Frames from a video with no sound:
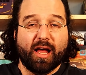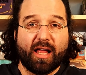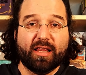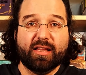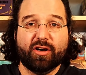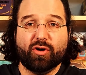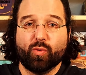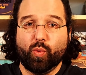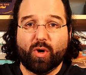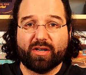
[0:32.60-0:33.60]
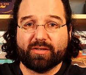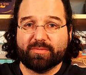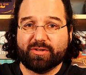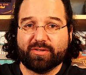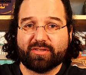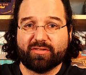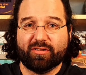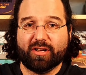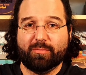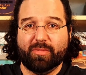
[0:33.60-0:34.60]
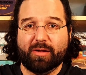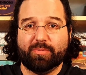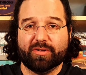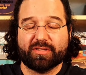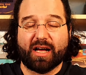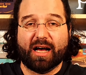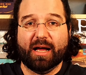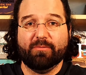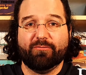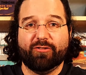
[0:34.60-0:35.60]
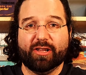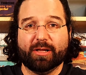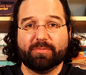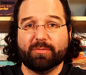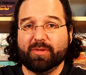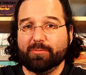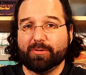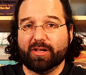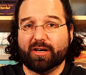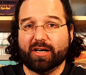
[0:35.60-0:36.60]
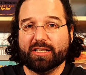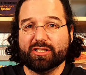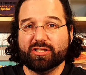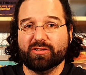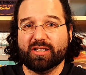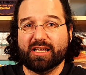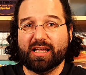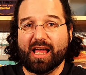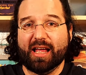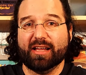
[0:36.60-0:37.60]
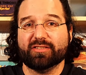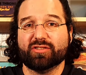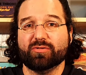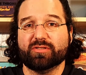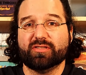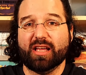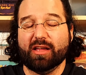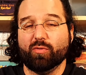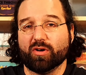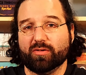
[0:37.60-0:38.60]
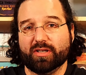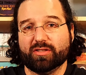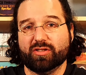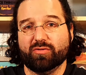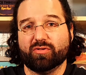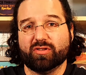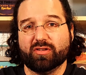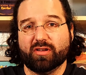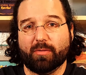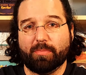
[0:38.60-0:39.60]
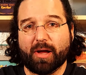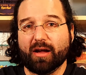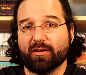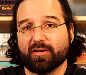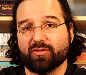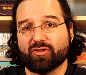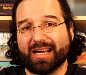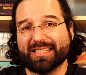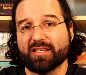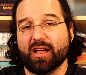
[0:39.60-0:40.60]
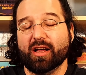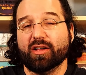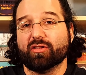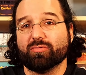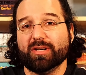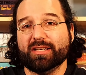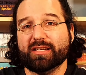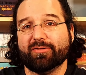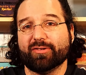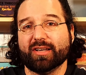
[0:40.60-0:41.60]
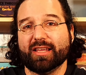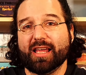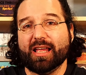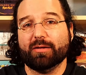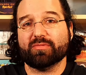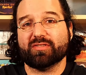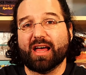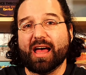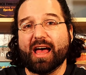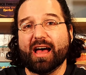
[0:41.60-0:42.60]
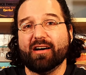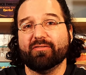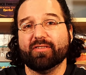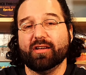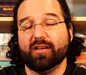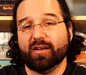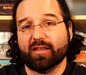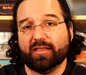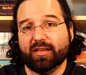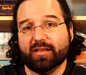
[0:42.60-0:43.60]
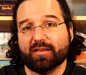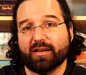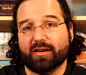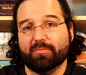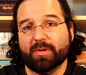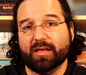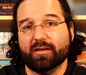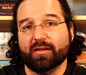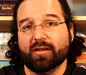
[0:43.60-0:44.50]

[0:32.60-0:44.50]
Hello and welcome to Assorted Meeples. I'm Phillip, the Meeple on duty, and today we're going to compare and contrast three different games that have nothing in common